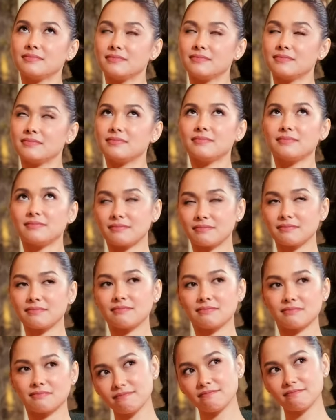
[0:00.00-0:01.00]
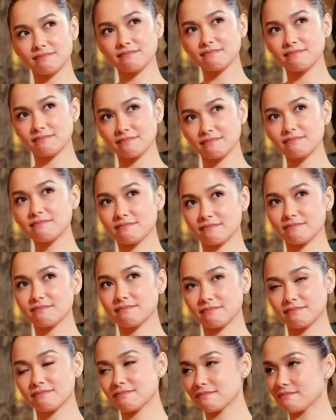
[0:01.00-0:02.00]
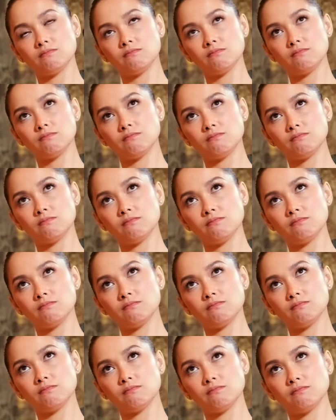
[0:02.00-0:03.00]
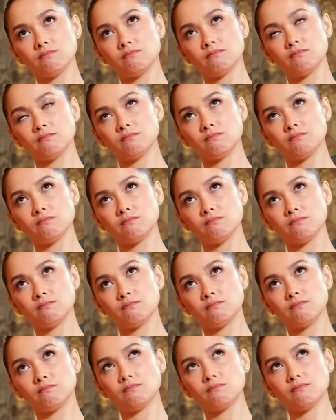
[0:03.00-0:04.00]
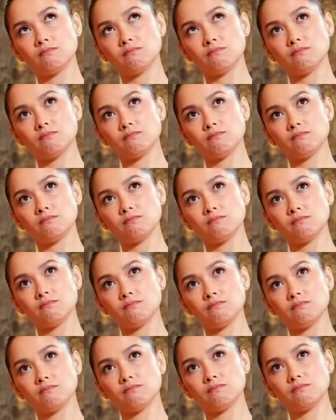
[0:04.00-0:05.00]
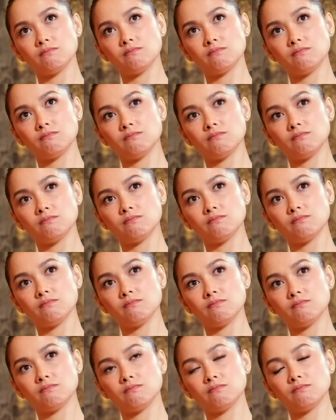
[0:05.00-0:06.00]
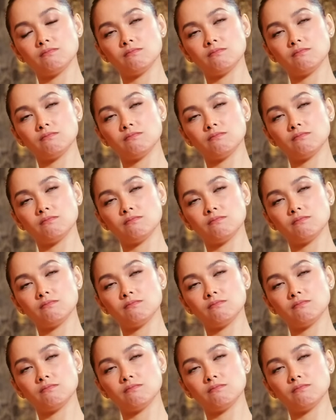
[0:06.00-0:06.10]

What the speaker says: This person isn't speaking.